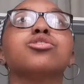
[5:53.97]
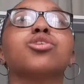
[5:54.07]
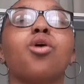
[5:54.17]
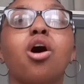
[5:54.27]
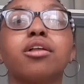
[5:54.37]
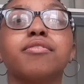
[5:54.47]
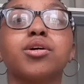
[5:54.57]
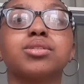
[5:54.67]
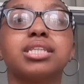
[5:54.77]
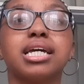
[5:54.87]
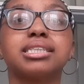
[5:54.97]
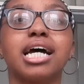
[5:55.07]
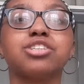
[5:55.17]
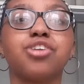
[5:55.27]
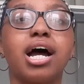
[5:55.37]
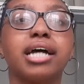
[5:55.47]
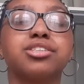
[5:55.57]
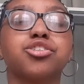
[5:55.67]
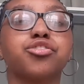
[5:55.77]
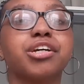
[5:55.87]
So, all of those things, I try
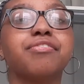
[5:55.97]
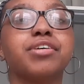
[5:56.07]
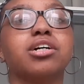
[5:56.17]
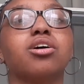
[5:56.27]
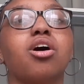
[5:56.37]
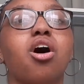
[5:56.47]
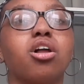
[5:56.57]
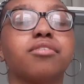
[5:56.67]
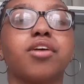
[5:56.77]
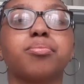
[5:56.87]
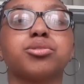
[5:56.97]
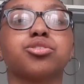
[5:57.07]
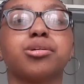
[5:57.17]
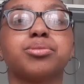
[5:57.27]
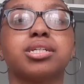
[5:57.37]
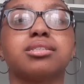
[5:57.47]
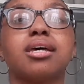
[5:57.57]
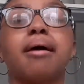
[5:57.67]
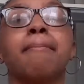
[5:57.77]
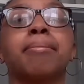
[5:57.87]
to refill all of our
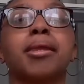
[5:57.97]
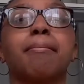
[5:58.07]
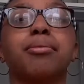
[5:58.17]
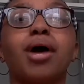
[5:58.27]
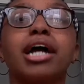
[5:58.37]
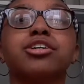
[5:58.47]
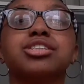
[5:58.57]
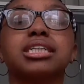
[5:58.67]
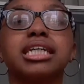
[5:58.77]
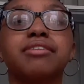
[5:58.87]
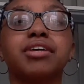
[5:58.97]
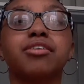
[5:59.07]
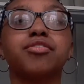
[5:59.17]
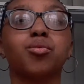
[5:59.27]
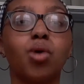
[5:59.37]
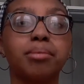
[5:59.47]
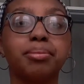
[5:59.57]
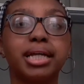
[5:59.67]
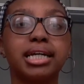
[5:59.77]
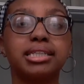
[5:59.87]
prescriptions prior to leaving from
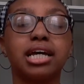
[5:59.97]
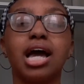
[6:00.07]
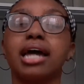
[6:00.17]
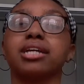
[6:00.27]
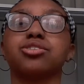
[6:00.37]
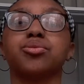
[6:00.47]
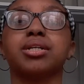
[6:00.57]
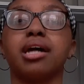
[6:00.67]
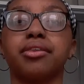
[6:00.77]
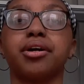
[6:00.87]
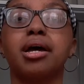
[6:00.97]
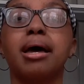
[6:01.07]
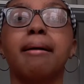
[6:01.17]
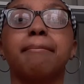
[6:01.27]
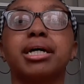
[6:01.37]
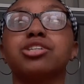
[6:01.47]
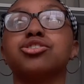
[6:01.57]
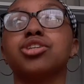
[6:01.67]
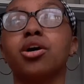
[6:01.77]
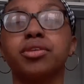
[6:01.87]
one place and heading to another
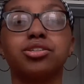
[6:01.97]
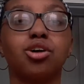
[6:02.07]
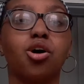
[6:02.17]
because you know there's